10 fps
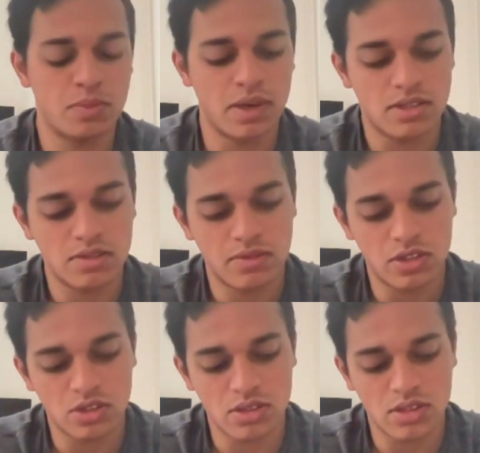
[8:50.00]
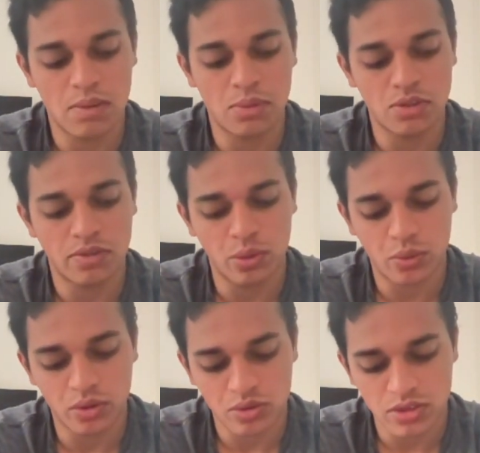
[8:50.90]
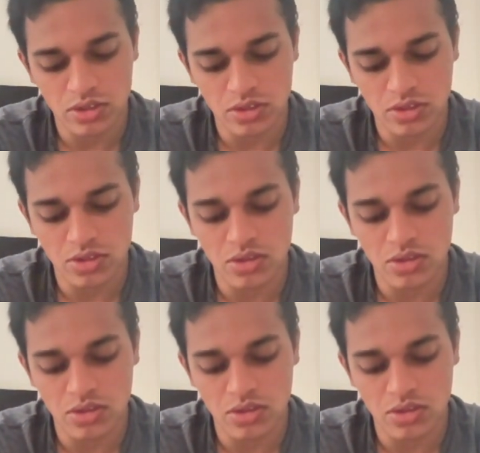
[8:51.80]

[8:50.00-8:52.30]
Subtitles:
features that Beautify would want to transition to.